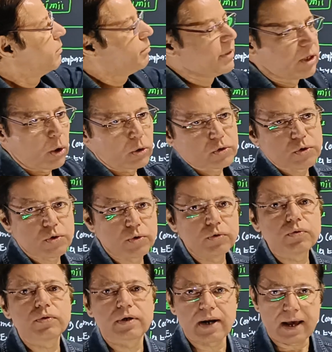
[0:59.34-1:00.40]
belongs
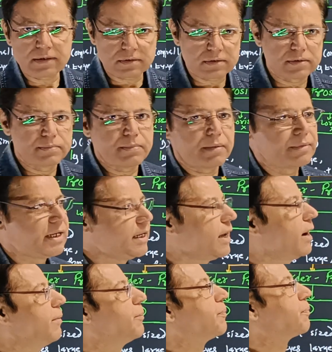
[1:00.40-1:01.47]
to class
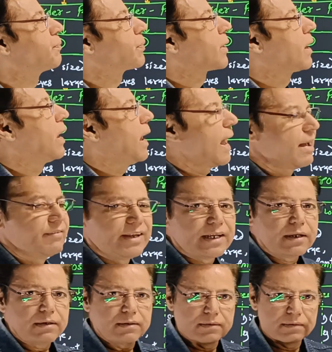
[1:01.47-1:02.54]
mammalia, having